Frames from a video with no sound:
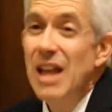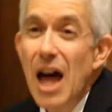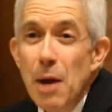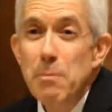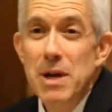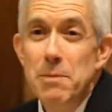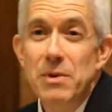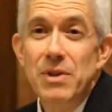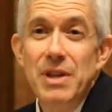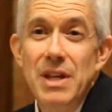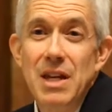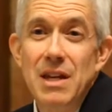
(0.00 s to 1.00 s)
A lot of
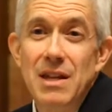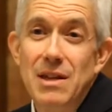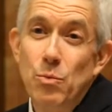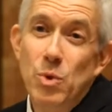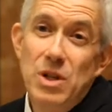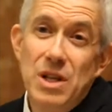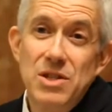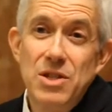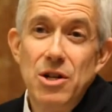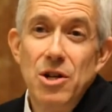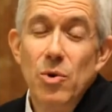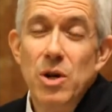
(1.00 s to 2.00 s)
people wouldn't
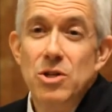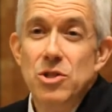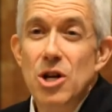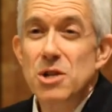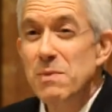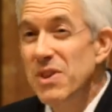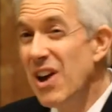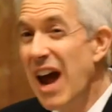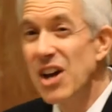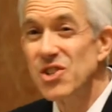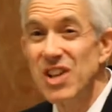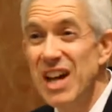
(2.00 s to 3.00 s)
consider going to church, but they're
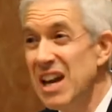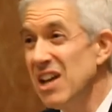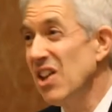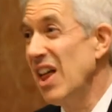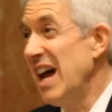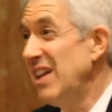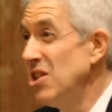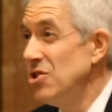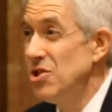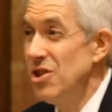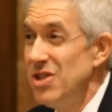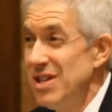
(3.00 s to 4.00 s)
actually kind of glad
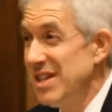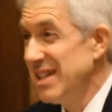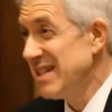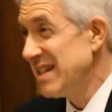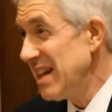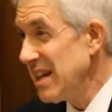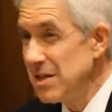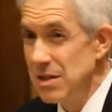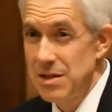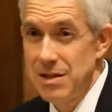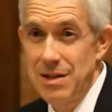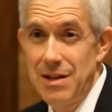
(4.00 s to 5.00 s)
that churches
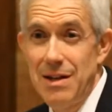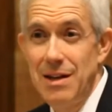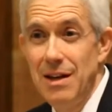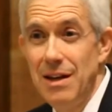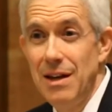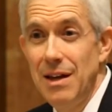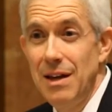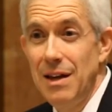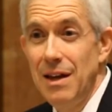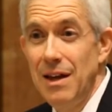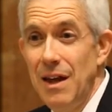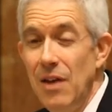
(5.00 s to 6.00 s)
exist.
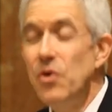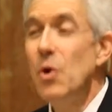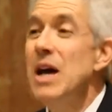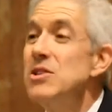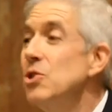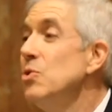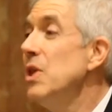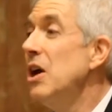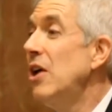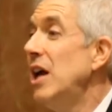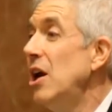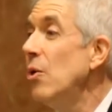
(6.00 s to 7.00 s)
If you ask who
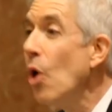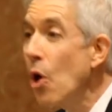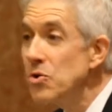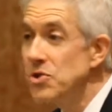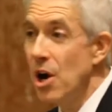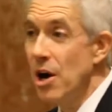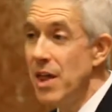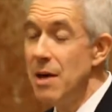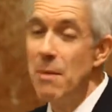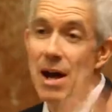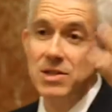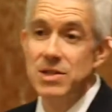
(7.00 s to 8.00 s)
their heroes are,
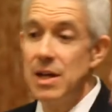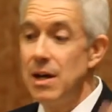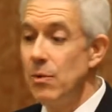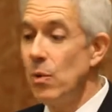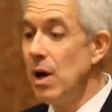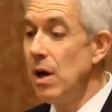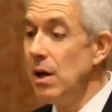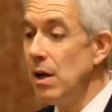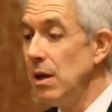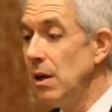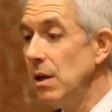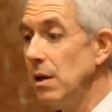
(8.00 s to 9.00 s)
they might say,
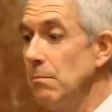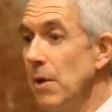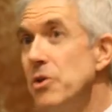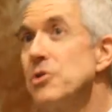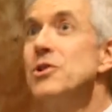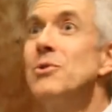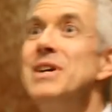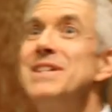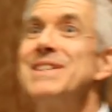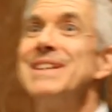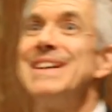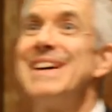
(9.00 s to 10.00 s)
well, Mother
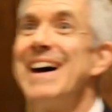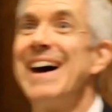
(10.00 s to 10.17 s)
Teresa.